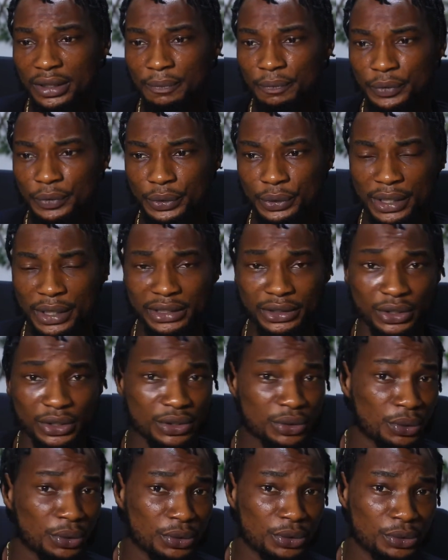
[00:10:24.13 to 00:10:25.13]
You can just
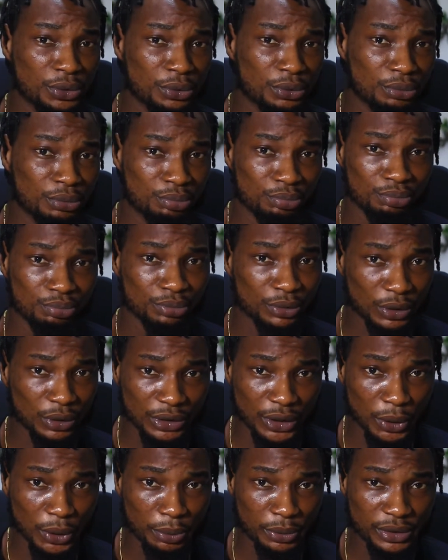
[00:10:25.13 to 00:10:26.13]
go to the
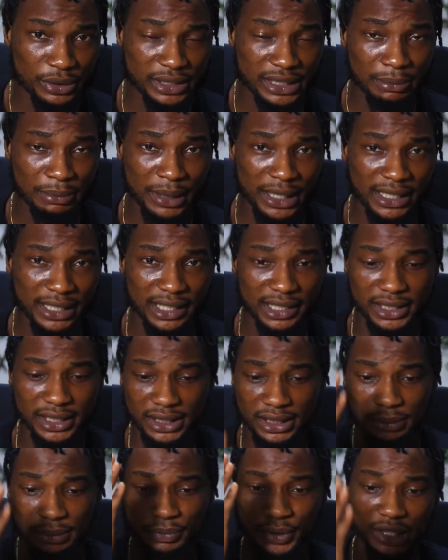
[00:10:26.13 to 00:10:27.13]
OpenSea market,
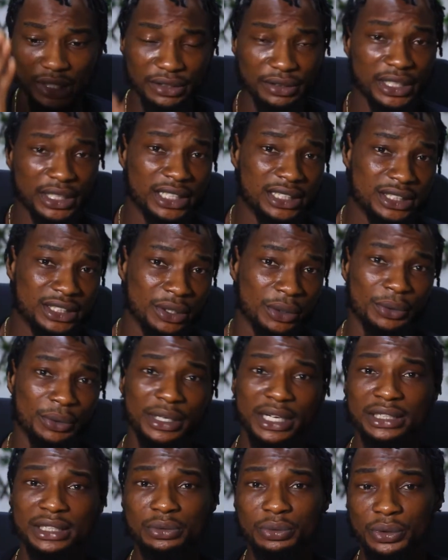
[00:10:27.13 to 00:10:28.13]
create your own
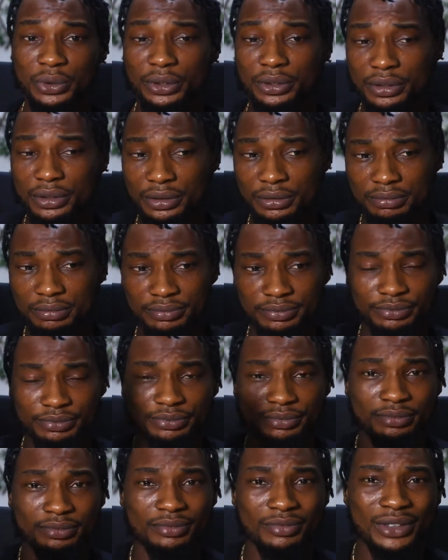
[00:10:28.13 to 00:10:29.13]
artwork,
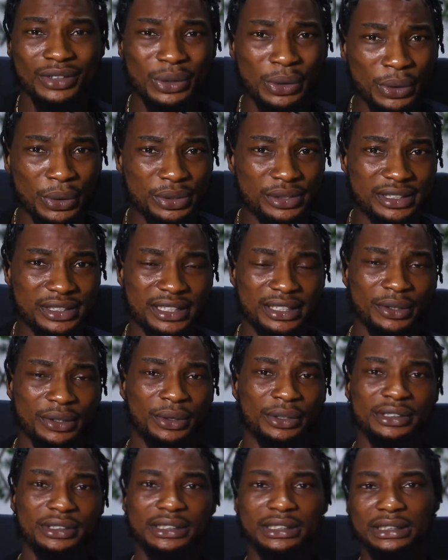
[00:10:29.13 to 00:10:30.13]
host it
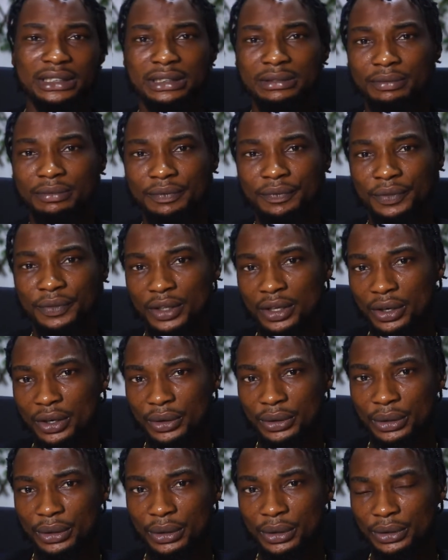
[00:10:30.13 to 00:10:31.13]
on
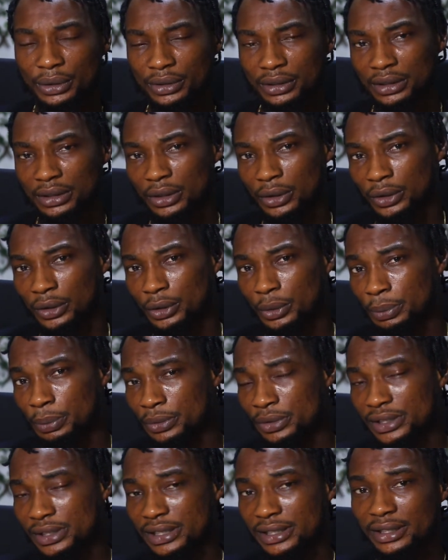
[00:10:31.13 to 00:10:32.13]

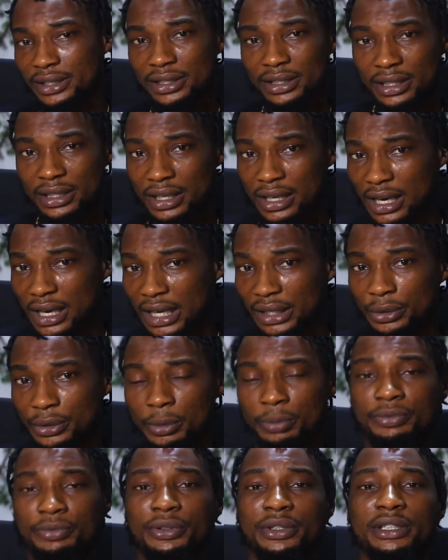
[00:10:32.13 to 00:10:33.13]
OpenSea, and
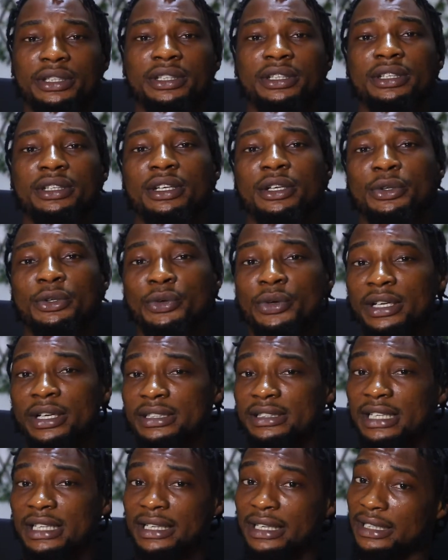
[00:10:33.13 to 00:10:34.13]
hopefully you can
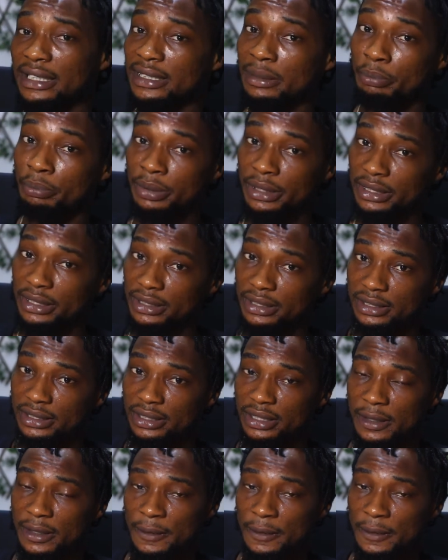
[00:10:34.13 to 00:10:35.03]
start getting bids.